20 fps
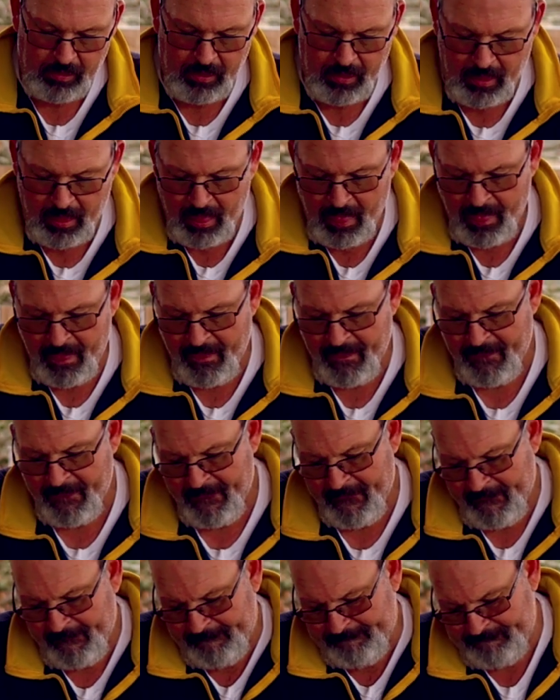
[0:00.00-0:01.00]
Then we made
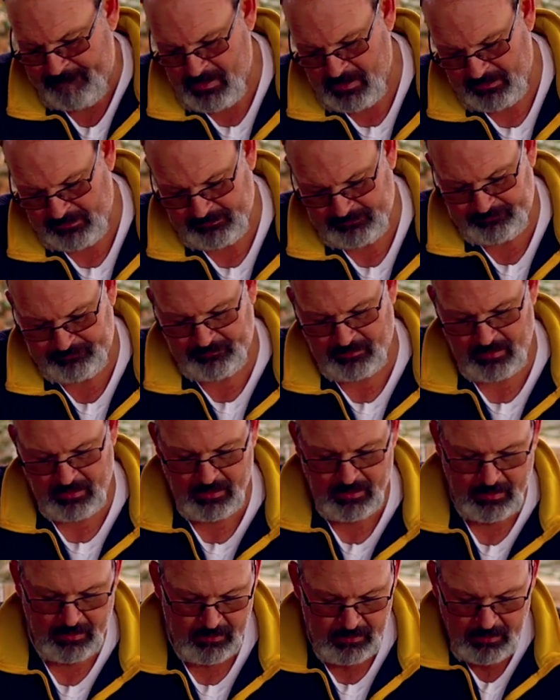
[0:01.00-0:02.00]
and covered our
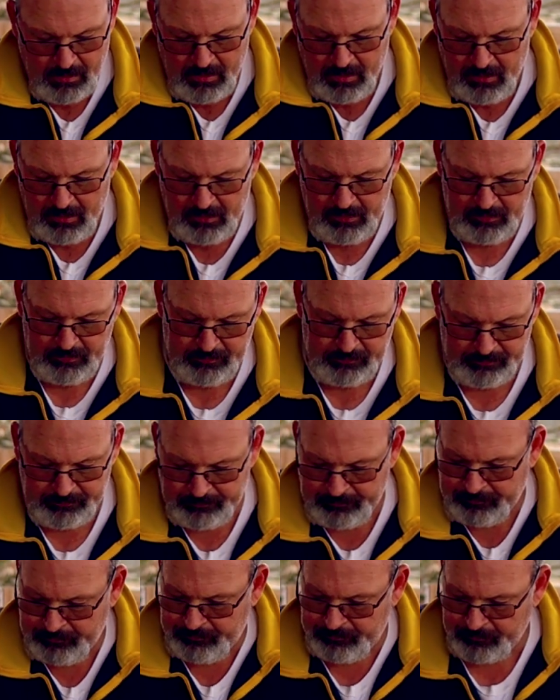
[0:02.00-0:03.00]
prime rib with our
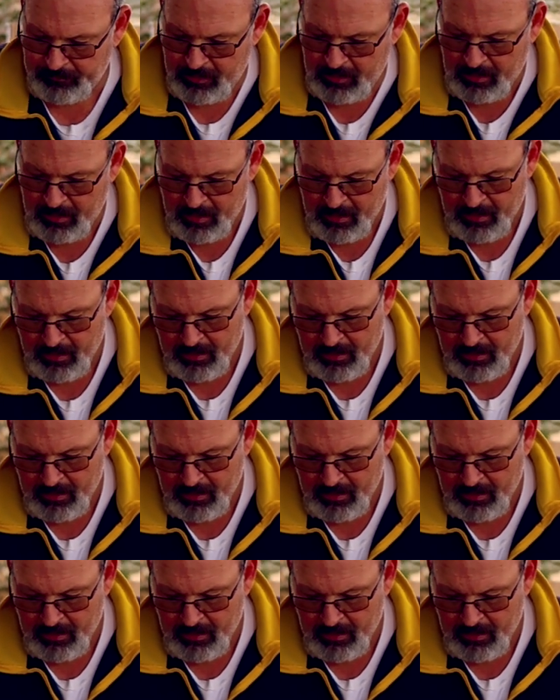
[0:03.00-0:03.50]
compound herb butter.